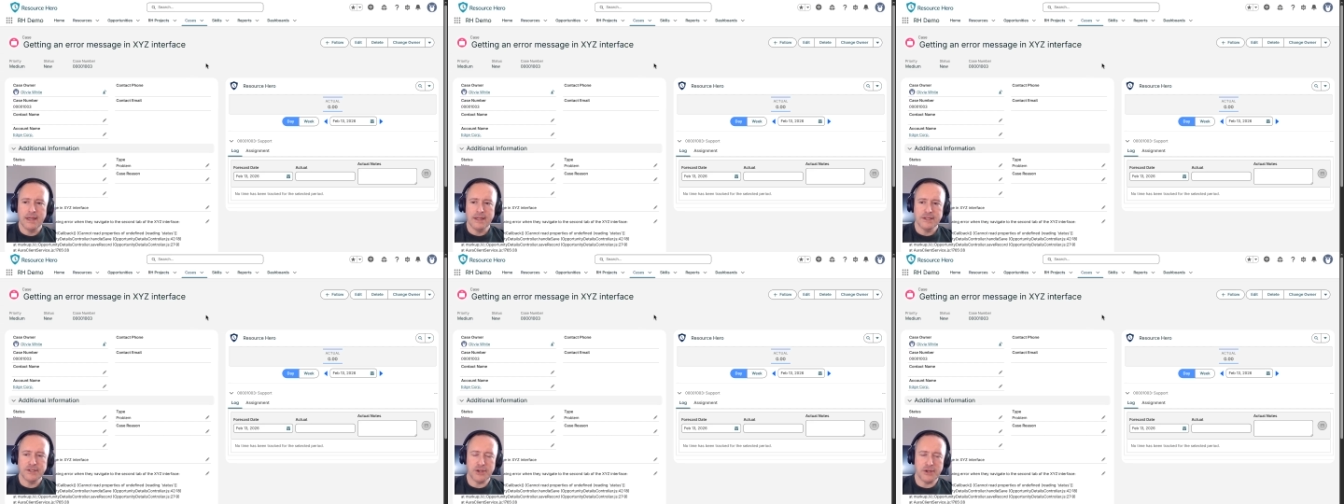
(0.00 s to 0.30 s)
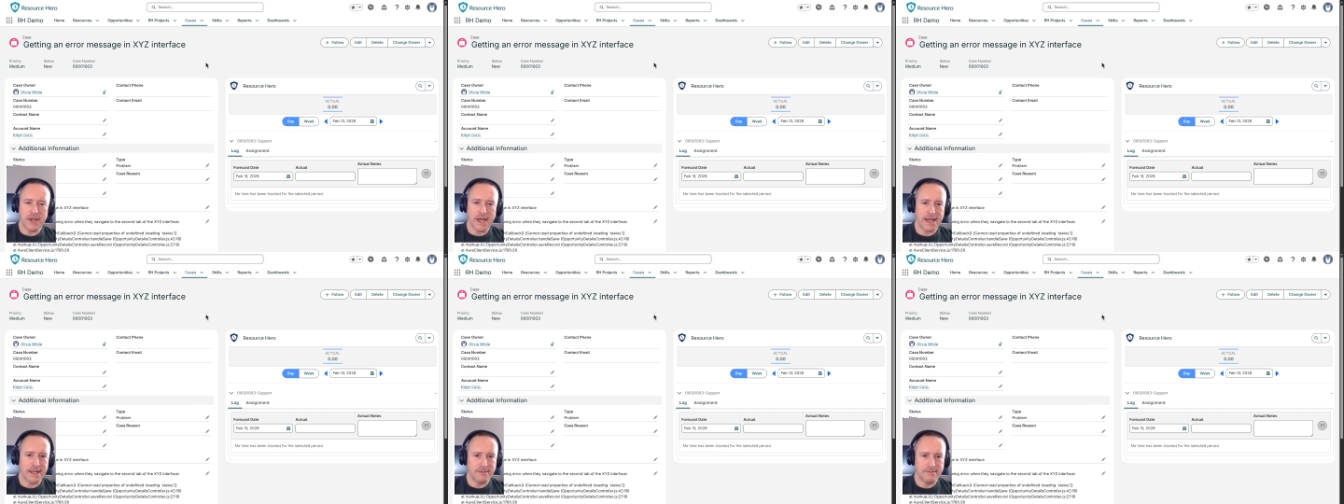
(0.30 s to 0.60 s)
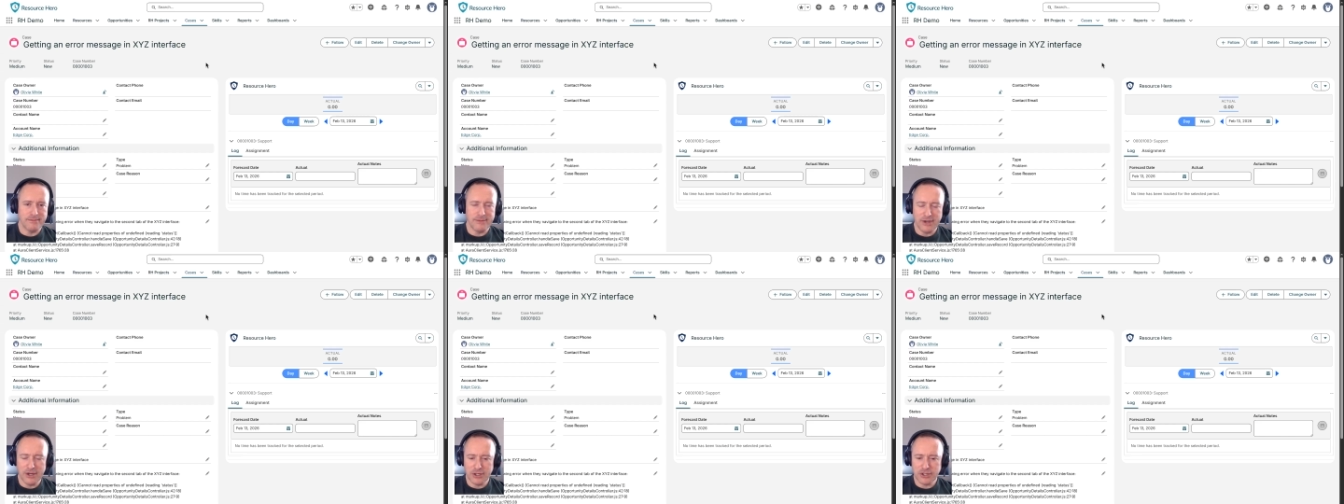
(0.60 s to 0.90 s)
so that
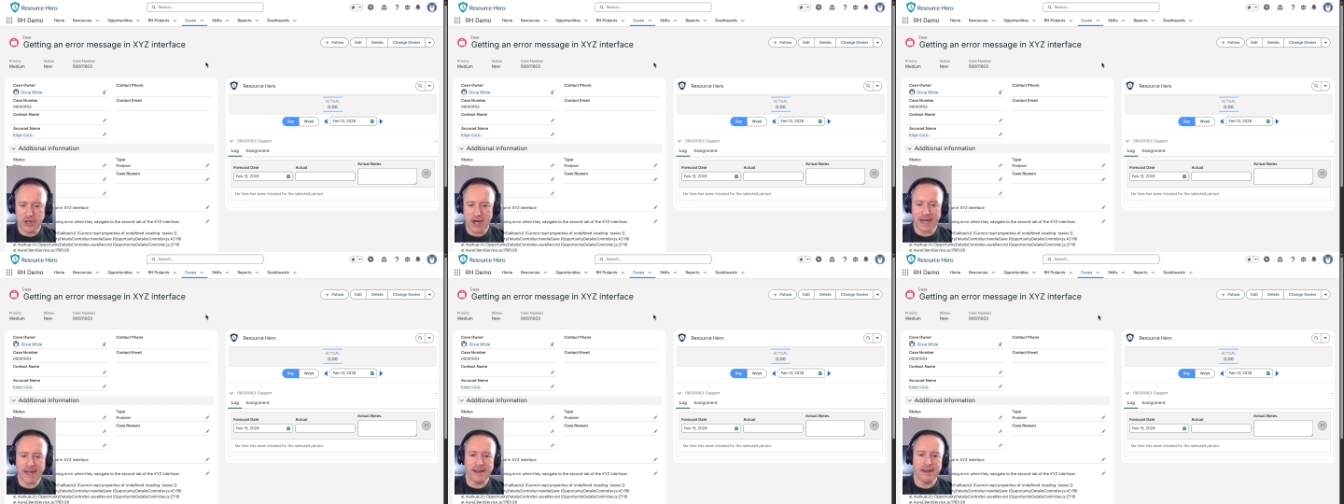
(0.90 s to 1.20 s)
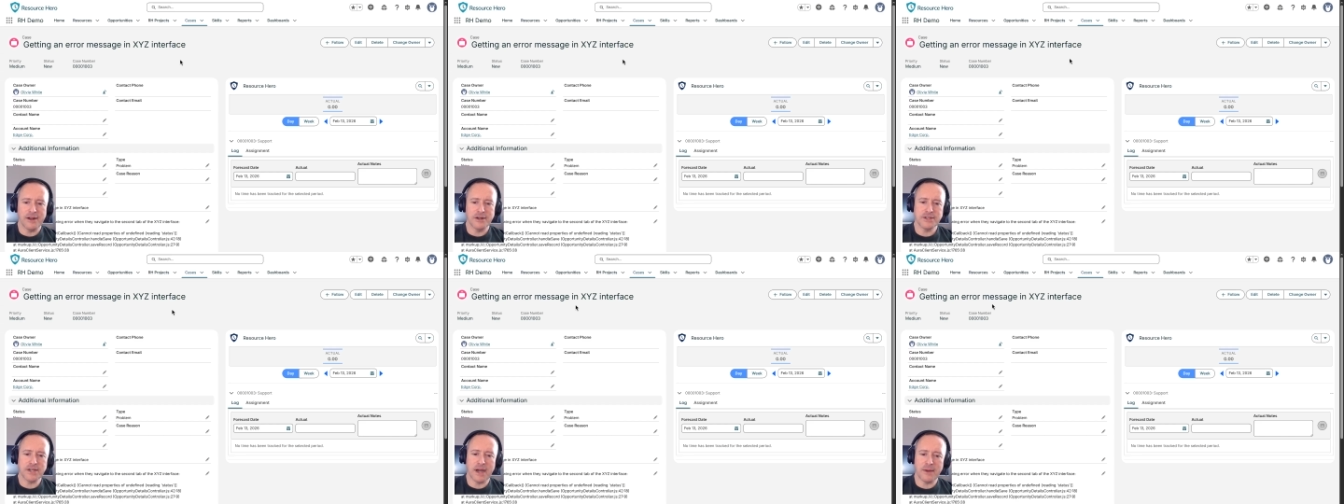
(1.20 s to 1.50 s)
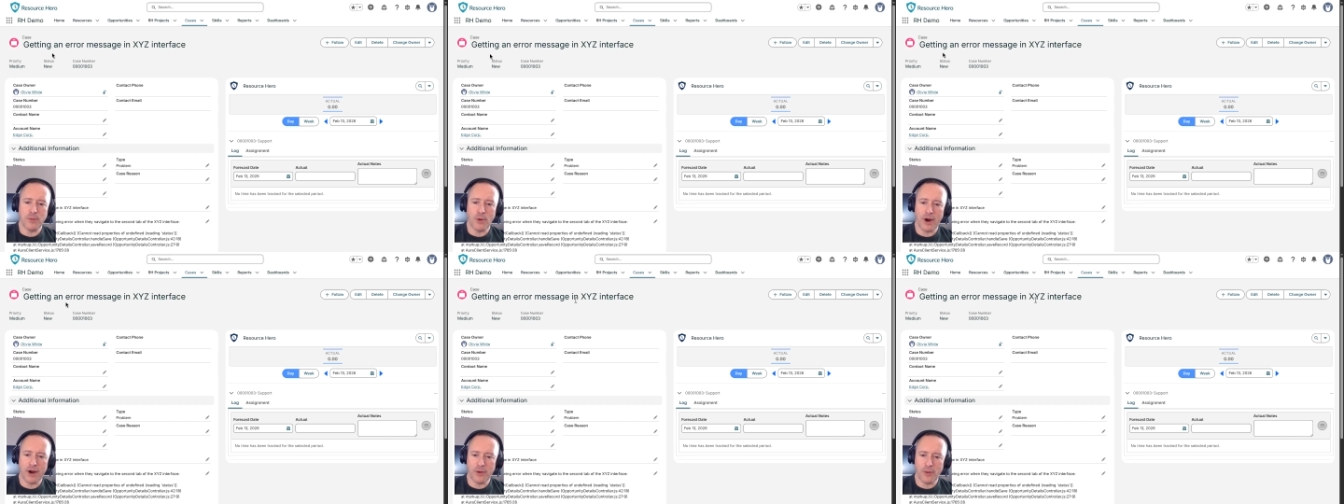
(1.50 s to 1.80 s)
you're tracking your
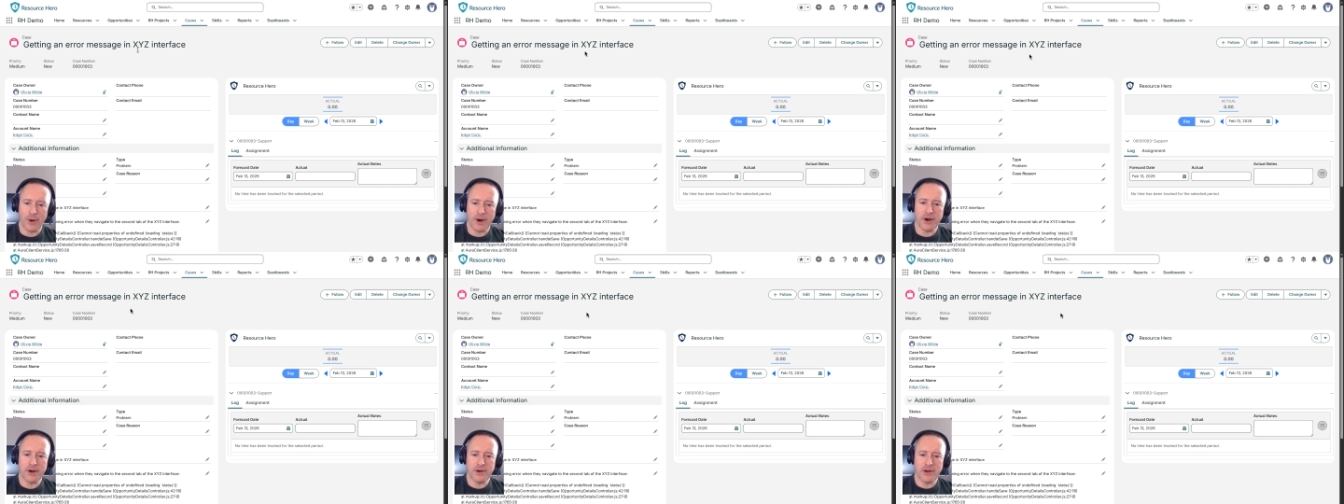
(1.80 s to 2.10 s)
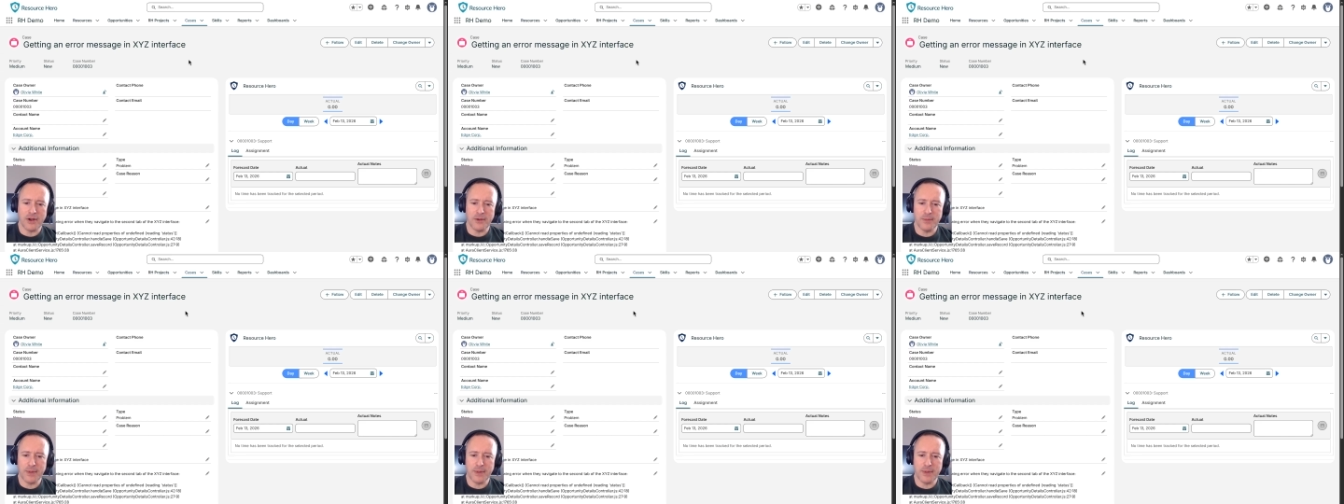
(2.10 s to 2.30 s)
time while you're working on